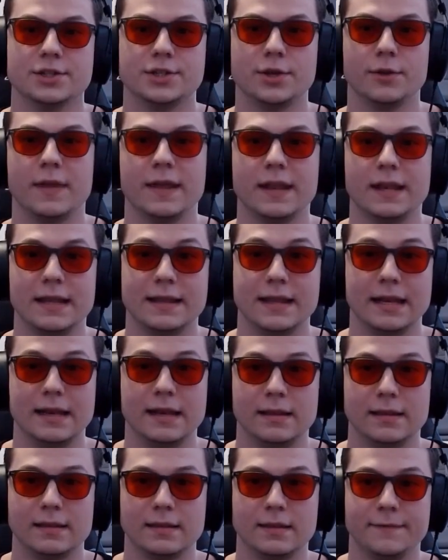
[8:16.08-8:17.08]
So
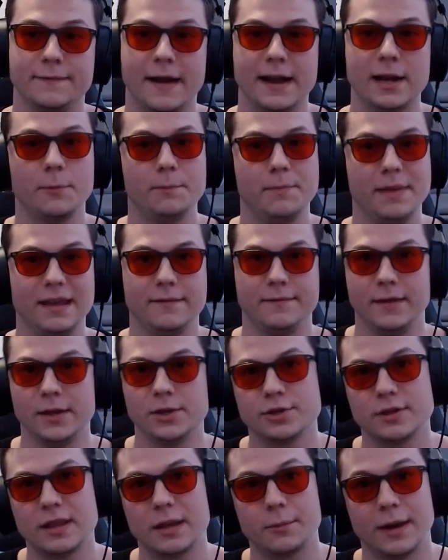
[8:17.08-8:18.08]
the final big
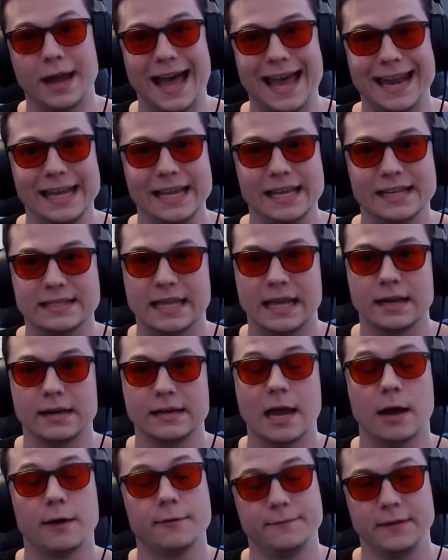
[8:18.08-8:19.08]
feature that we're adding is that
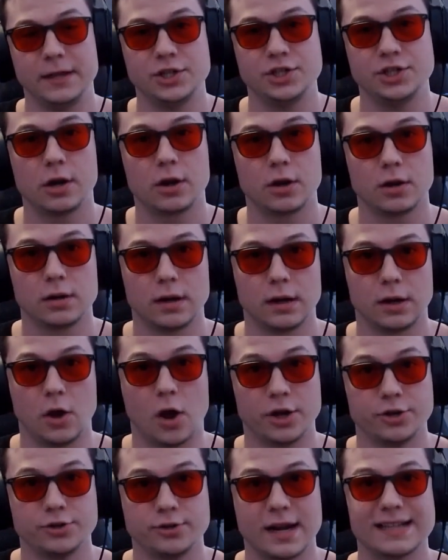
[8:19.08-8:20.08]
now fee share
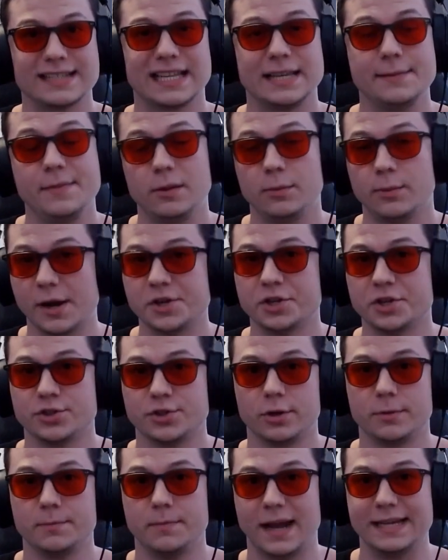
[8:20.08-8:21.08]
contracts can be
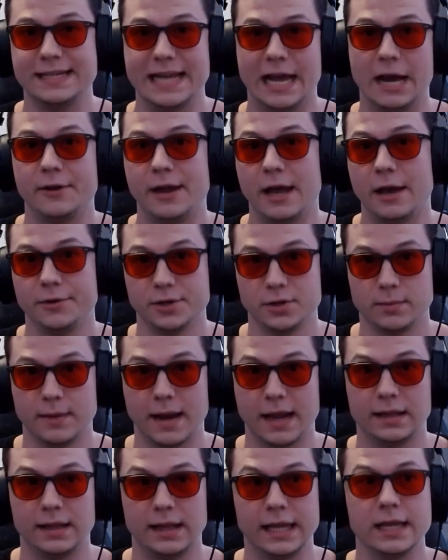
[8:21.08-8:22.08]
registered by DAO
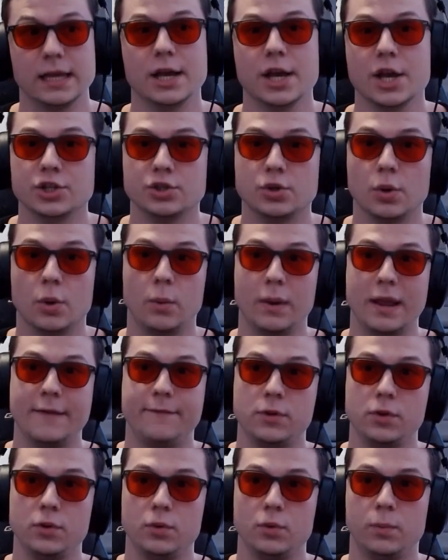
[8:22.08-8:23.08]
directly. So
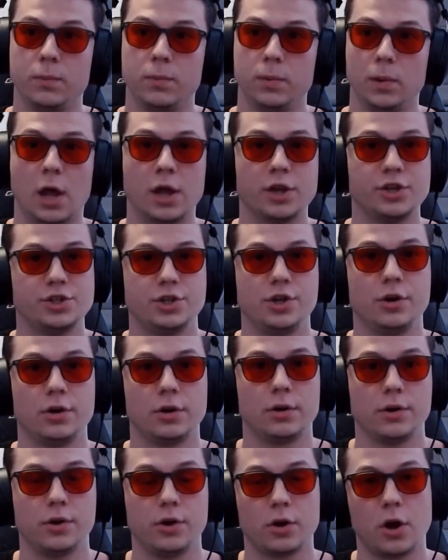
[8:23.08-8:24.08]
if you launch
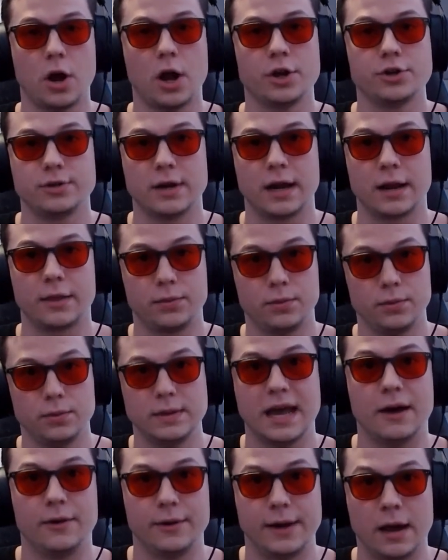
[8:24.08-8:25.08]
your contract through
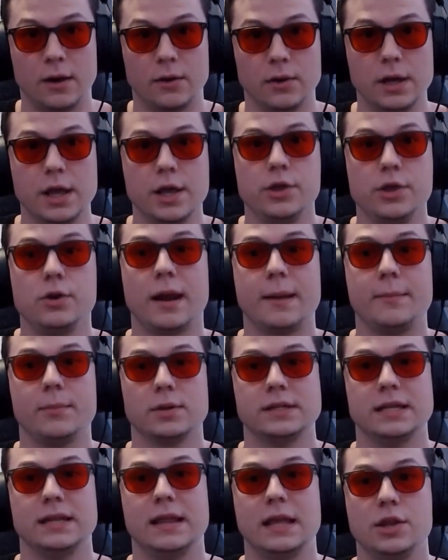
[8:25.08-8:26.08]
DAO, you're
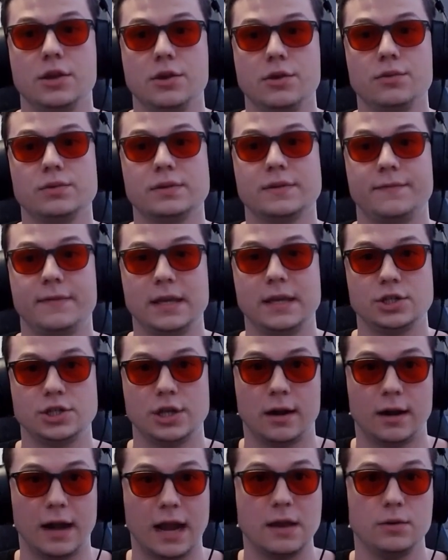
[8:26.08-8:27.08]
able to then use fee
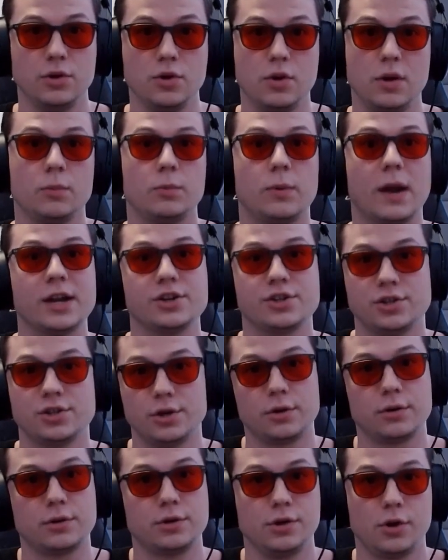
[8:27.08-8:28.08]
share, and you can
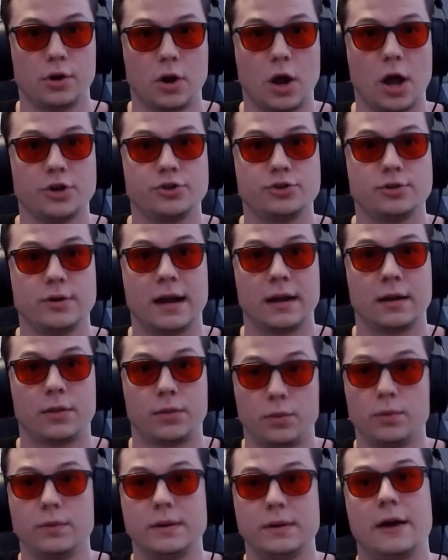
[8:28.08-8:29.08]
register your contract
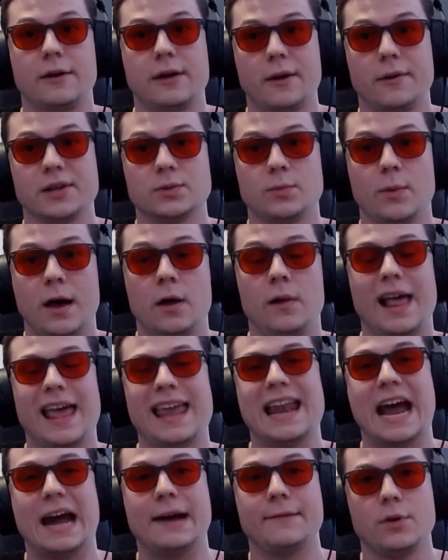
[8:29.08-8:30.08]
through DAO as well
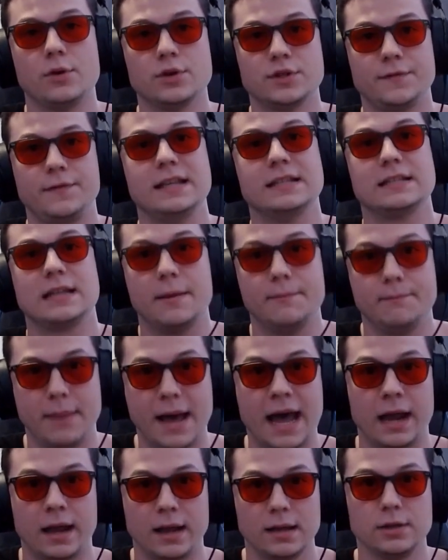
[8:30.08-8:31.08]
and have those fees come
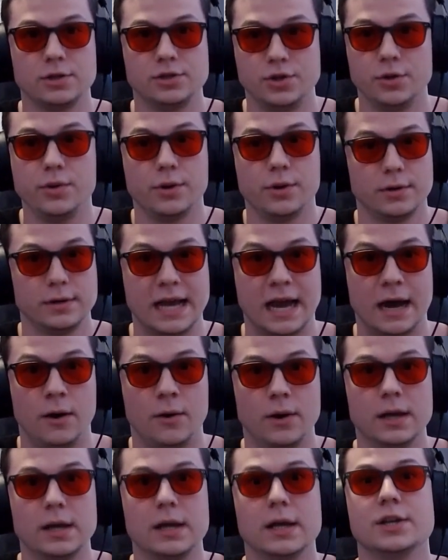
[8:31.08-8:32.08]
back to your DAO.
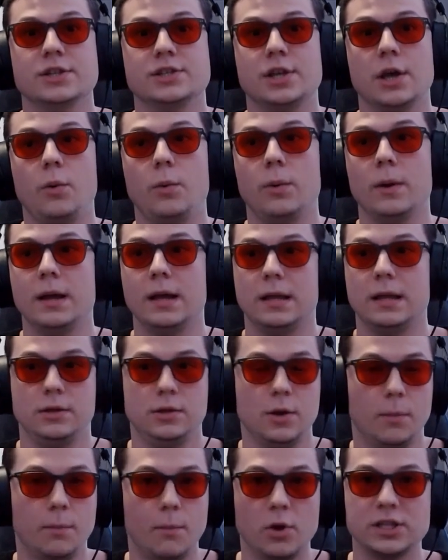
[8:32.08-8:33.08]
So
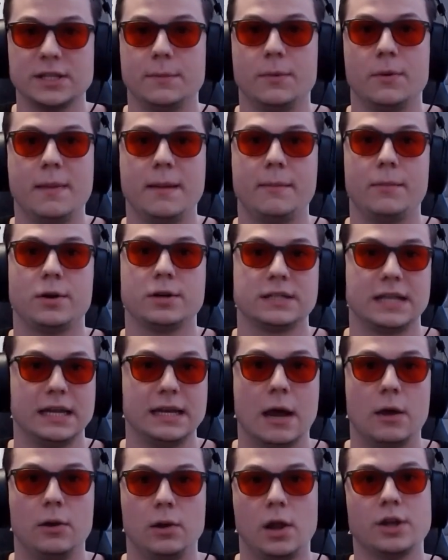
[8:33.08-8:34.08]
multiple members can
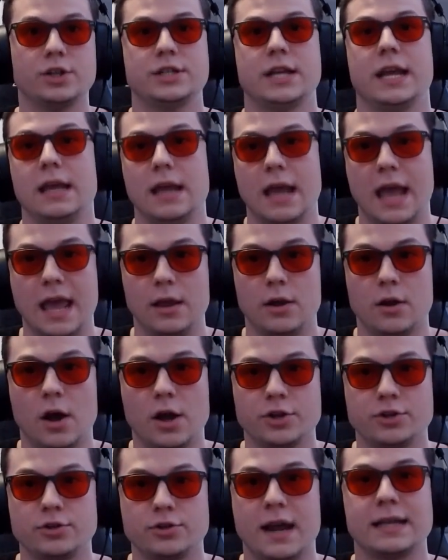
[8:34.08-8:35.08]
now launch a
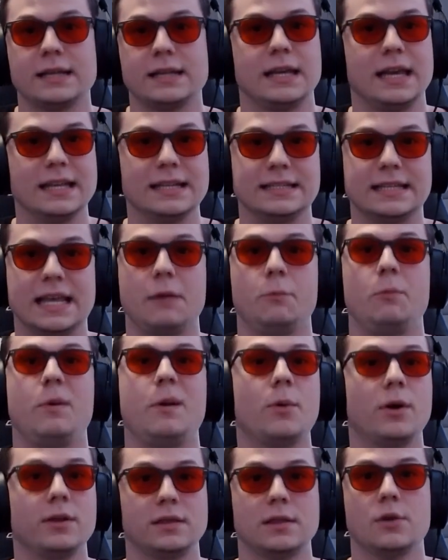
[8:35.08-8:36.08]
contract, can say, we
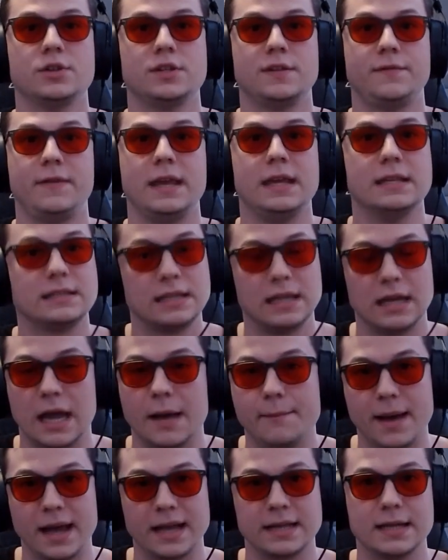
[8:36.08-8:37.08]
want those fees to
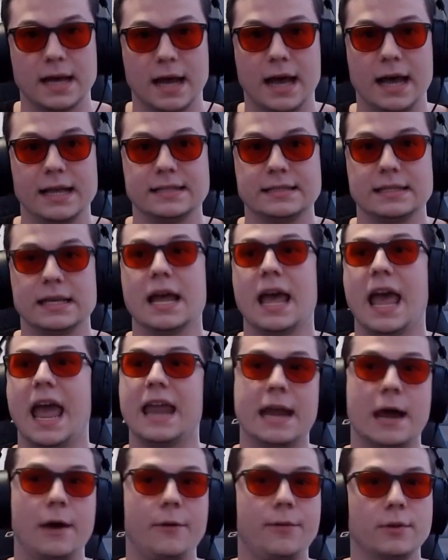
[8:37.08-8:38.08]
come back to us.
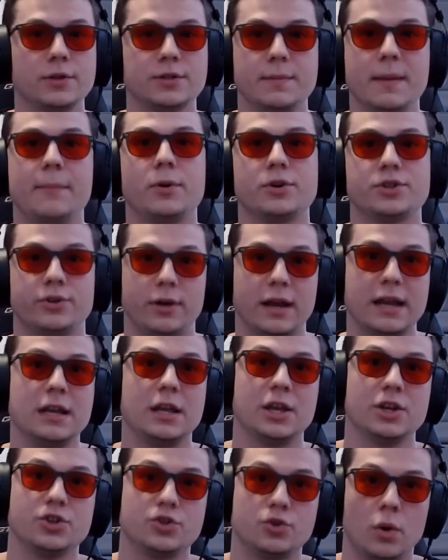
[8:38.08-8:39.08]
And now those members are in
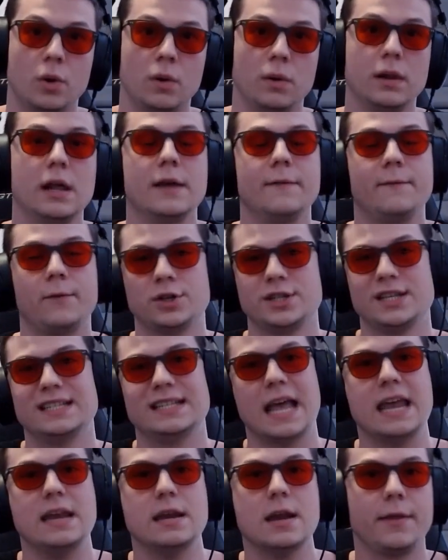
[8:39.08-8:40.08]
control
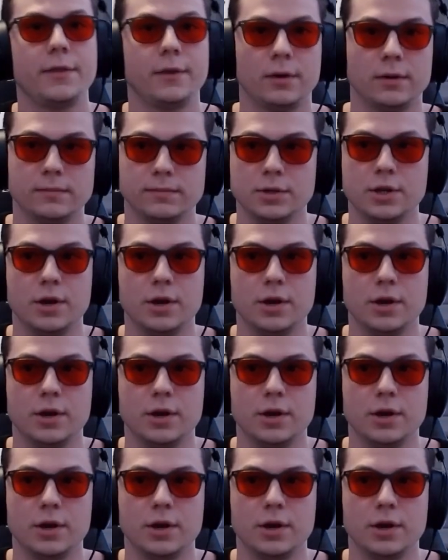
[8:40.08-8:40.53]
versus another,